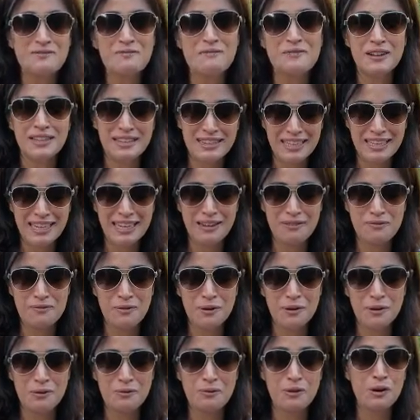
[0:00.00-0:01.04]
friendly
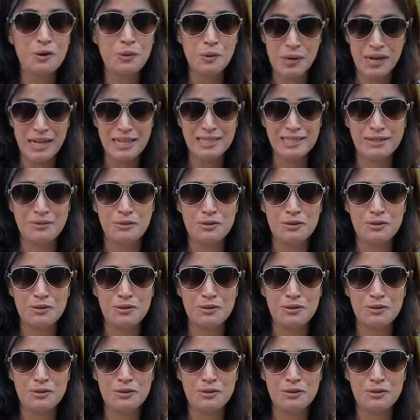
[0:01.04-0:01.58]
for requests.